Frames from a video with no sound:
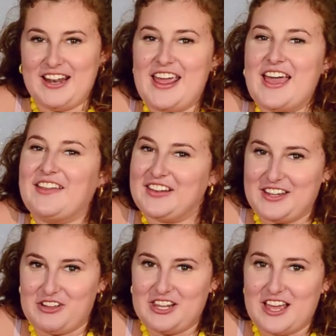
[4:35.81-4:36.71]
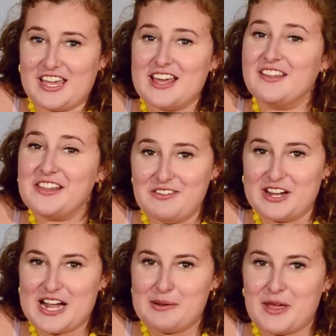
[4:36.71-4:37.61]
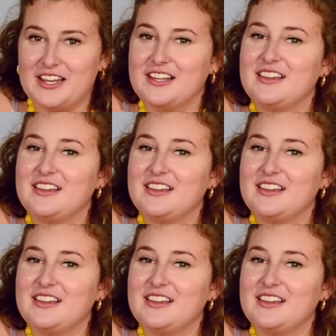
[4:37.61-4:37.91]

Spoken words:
and leave a like, leave a comment.